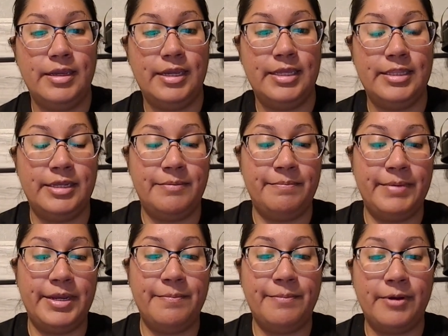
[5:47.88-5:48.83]
And then
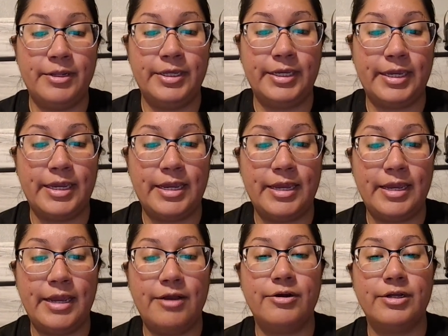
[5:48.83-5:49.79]
metabolic
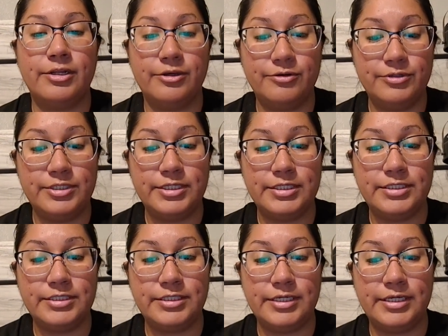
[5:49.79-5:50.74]

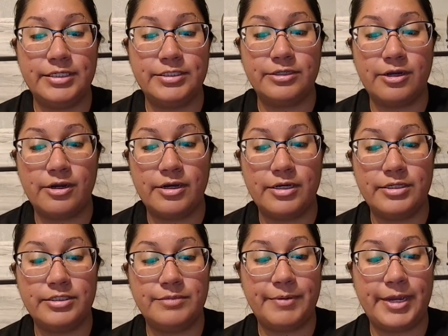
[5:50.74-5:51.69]
alkalosis is
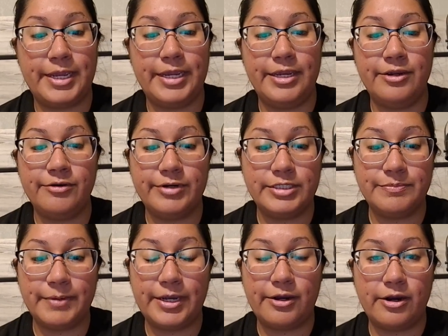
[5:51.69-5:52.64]
caused by increased
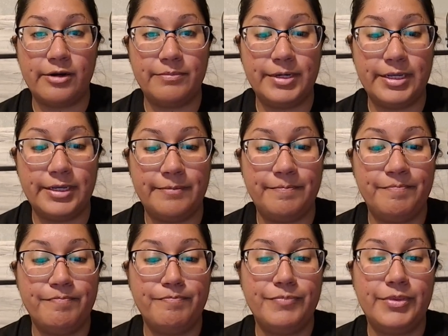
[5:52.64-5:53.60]
bicarbonate
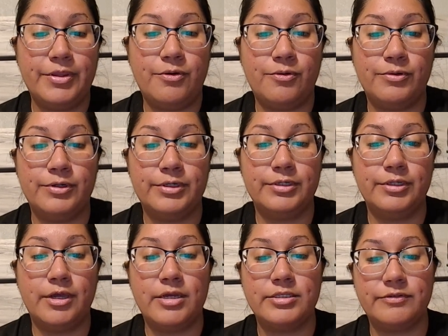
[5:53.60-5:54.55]
or
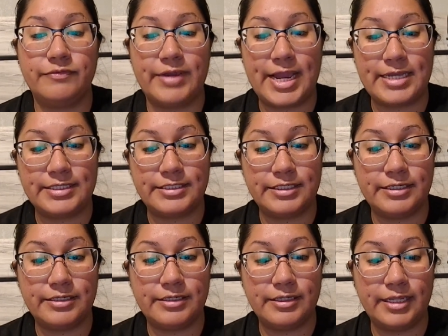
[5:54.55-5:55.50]
loss of acid,
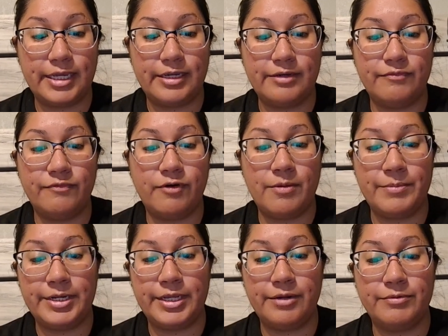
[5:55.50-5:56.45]
like
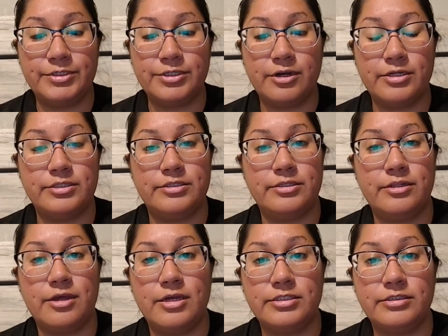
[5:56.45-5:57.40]
vomiting, which causes the
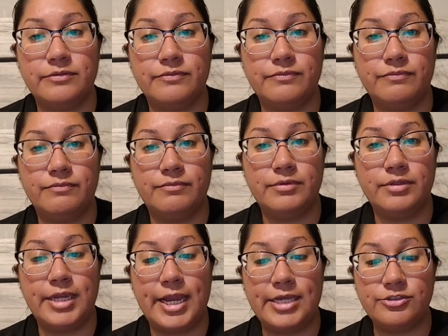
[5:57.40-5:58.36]
loss of
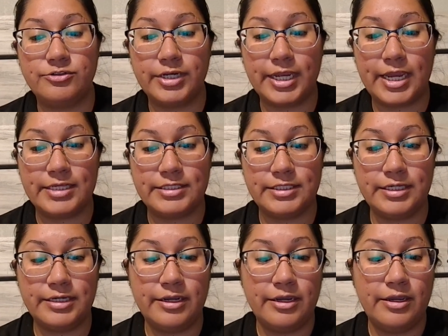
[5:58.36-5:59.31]
gastric
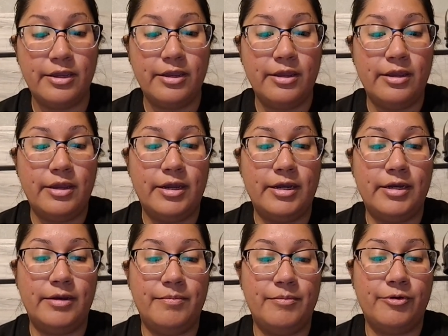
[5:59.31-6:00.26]
acid,
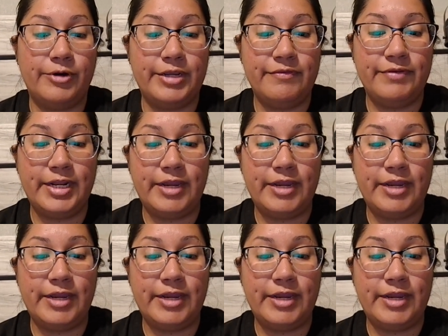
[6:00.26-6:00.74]
or even